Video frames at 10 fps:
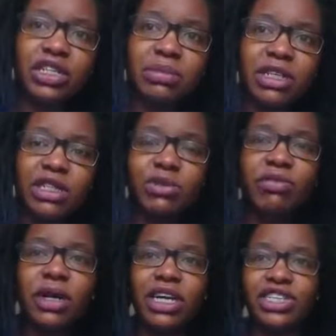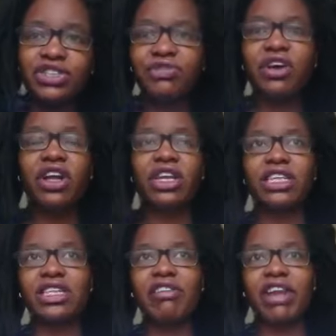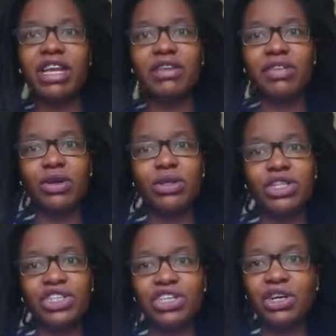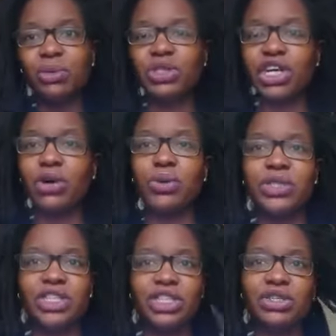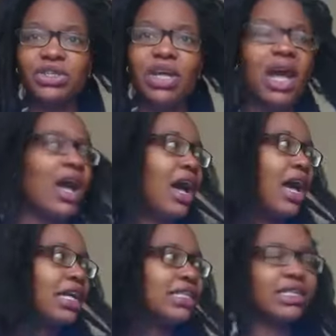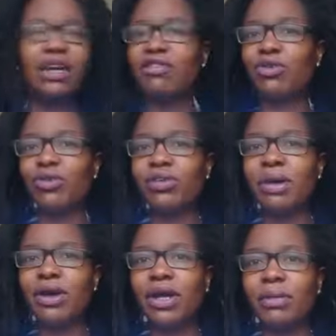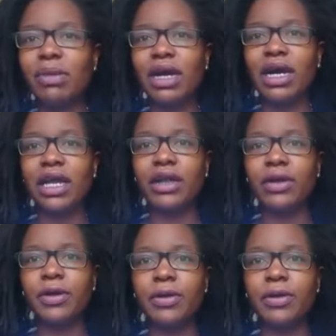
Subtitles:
It's mixed with my Giovanni direct leave-in conditioner, which I always use and I've talked about in my